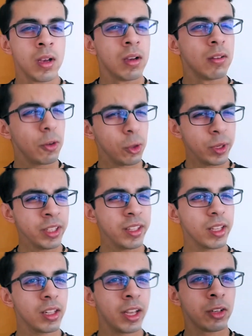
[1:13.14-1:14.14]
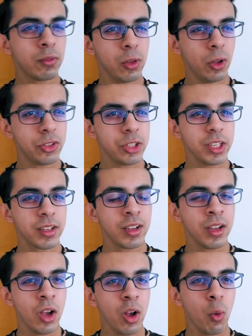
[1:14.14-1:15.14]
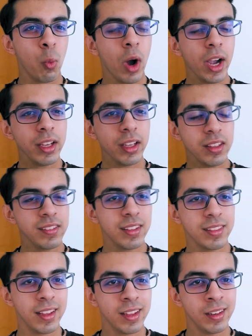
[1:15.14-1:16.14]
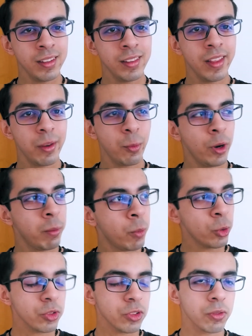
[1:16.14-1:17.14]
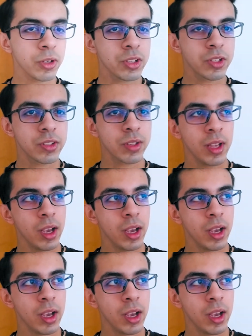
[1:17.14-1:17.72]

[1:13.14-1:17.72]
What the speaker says: Following that line of logic, why is it then that when most of us